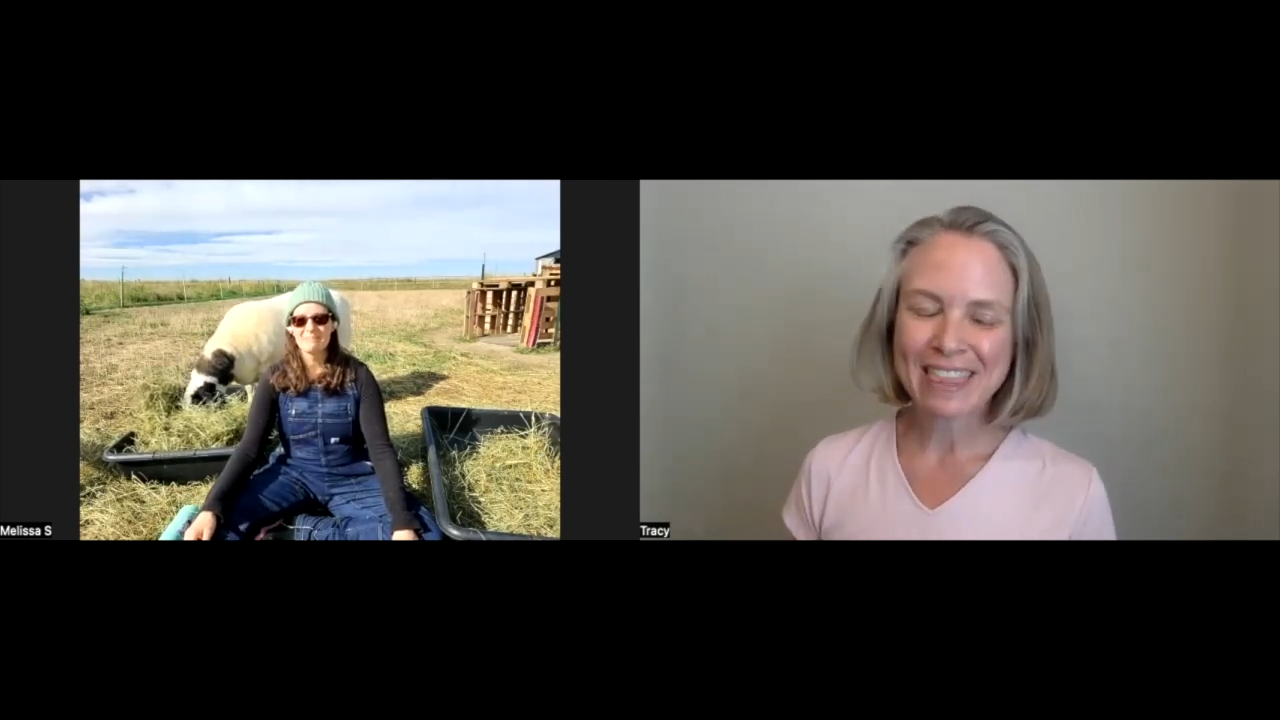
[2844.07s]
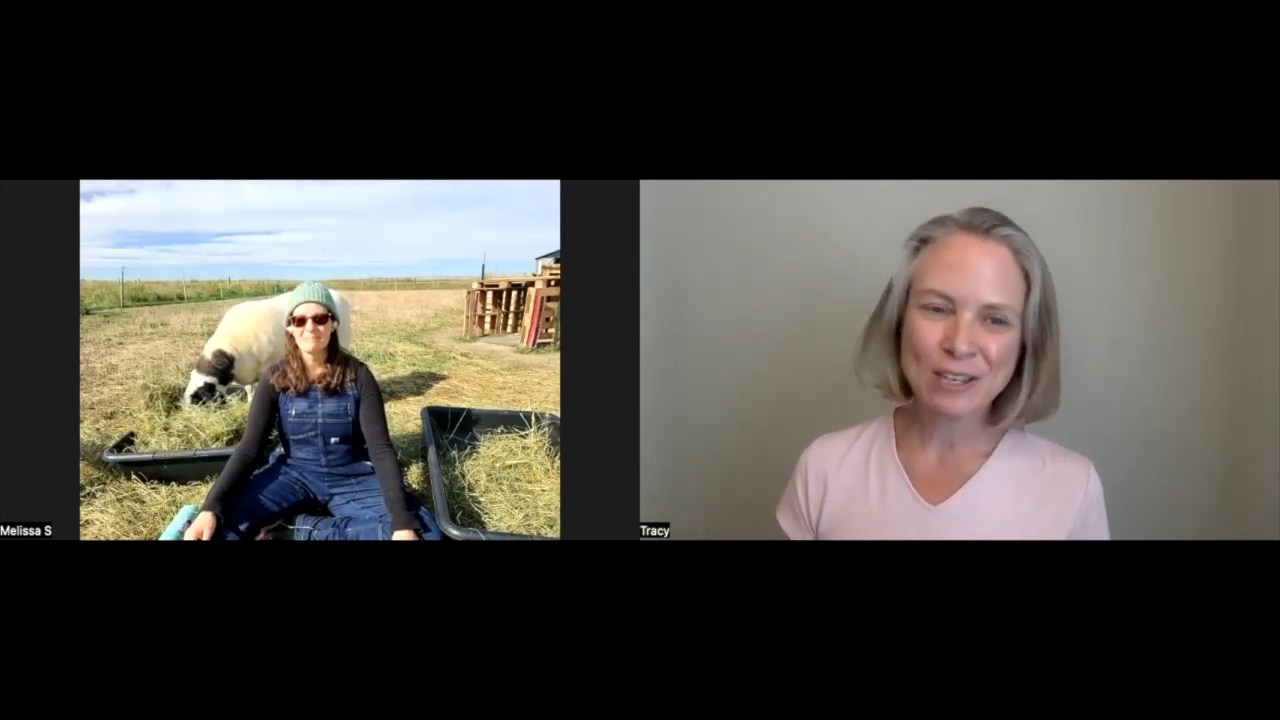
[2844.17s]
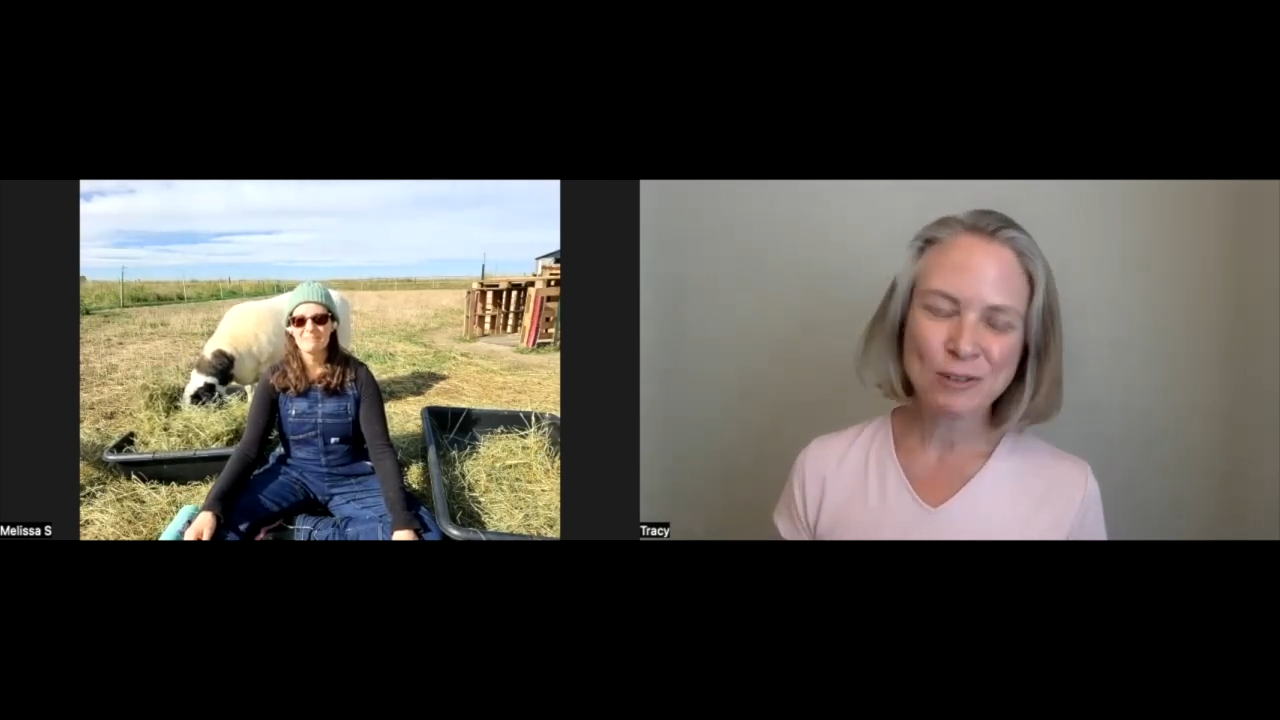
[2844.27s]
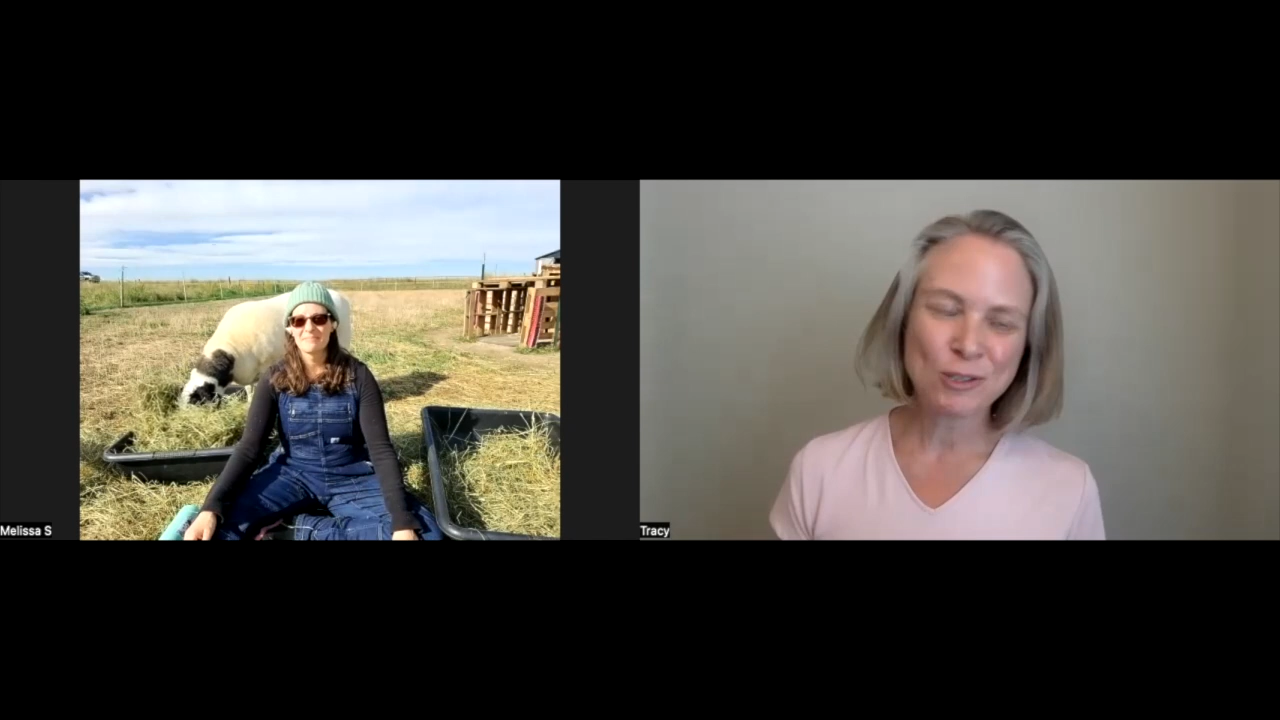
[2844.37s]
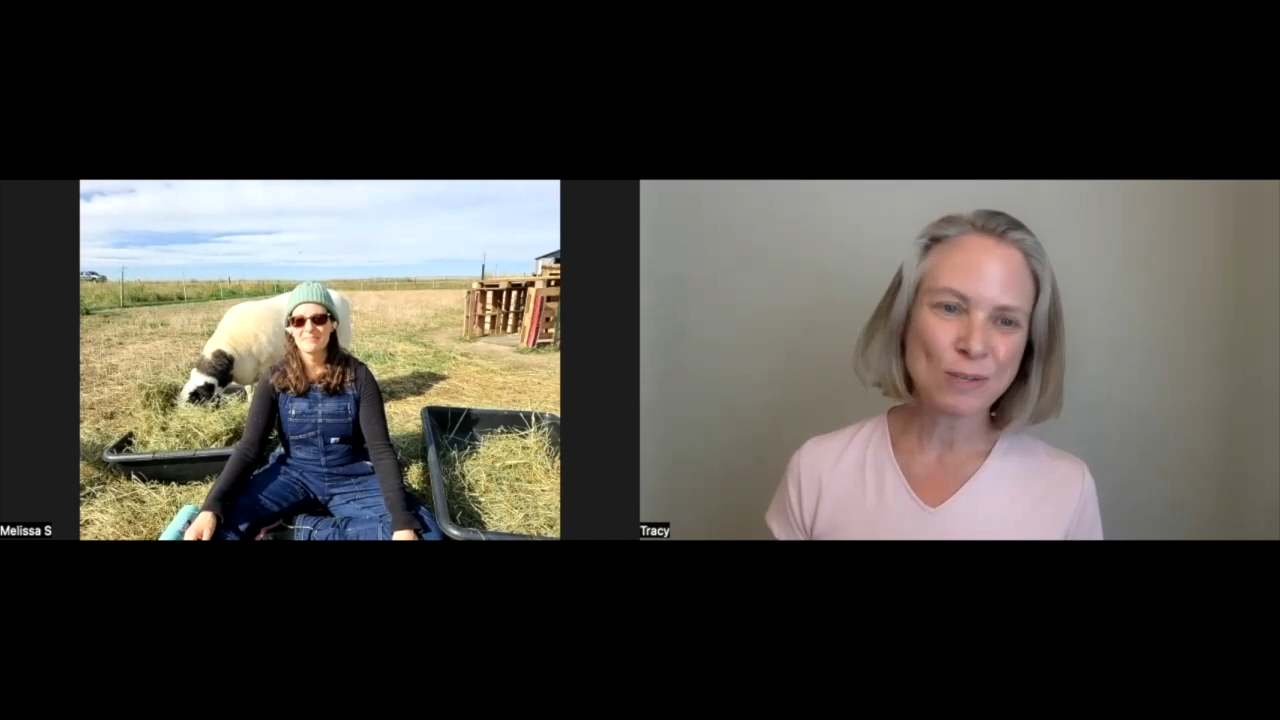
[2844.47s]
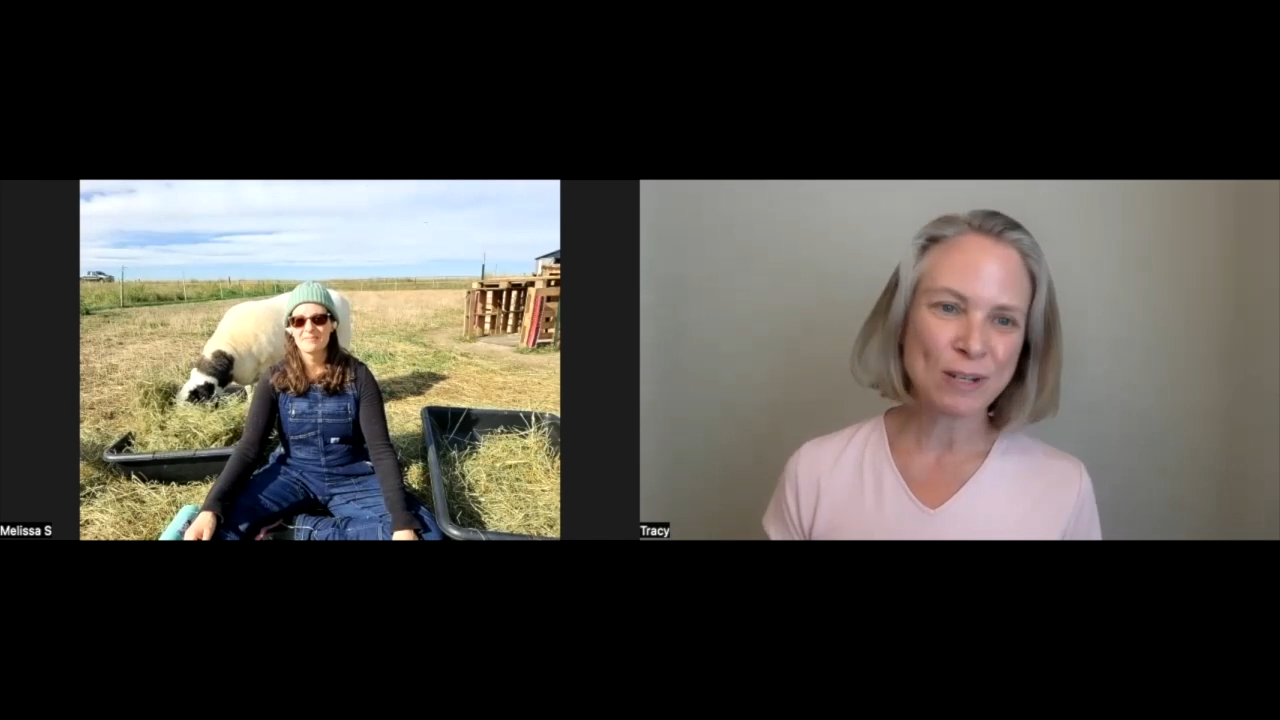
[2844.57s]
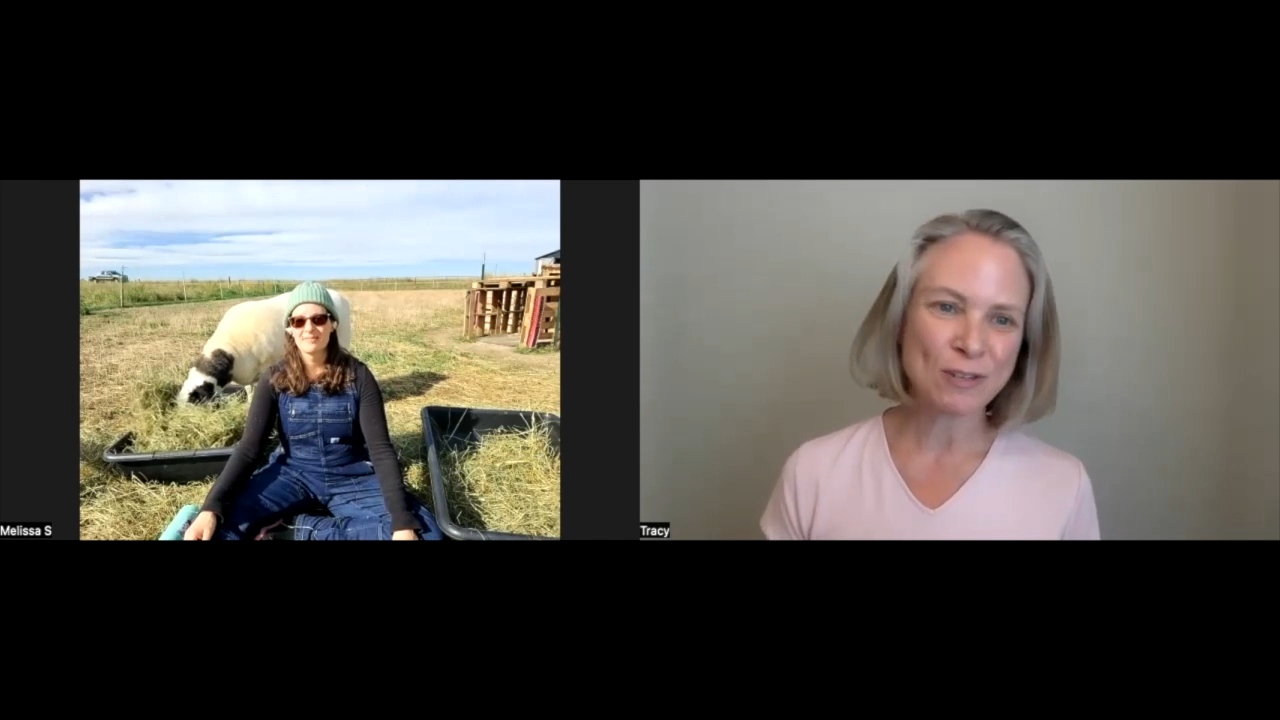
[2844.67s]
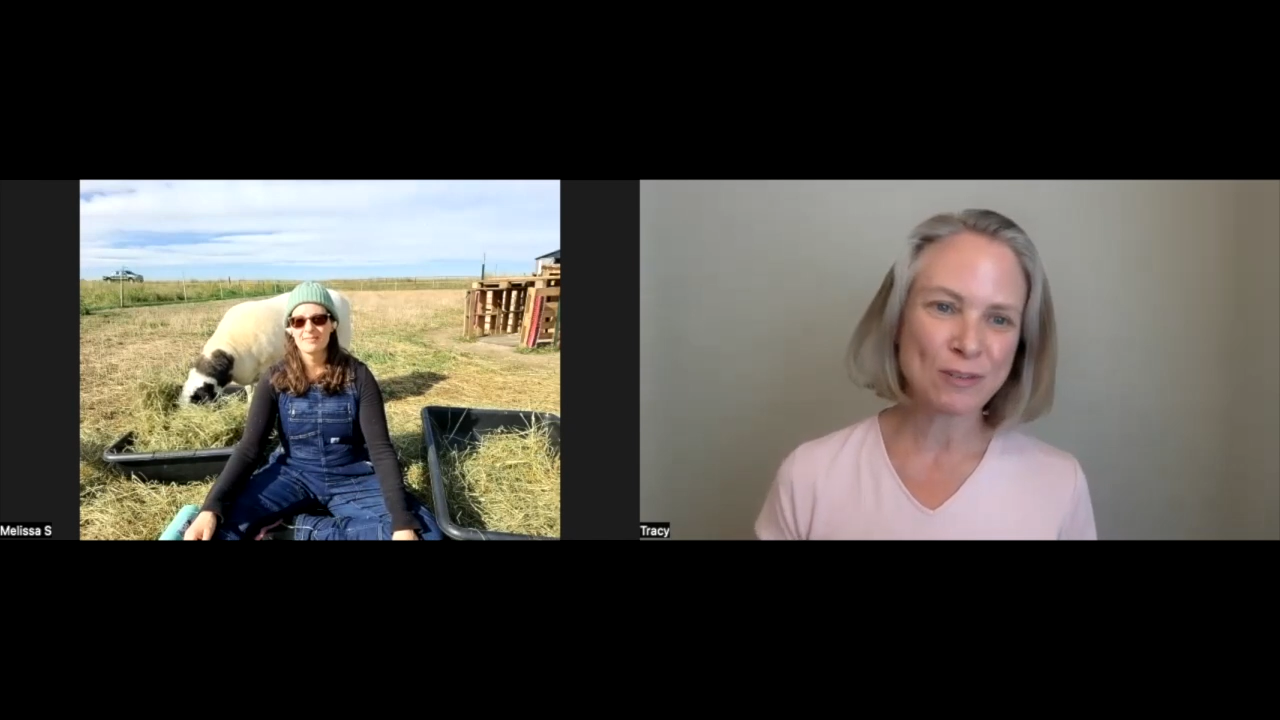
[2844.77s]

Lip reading: thank you so much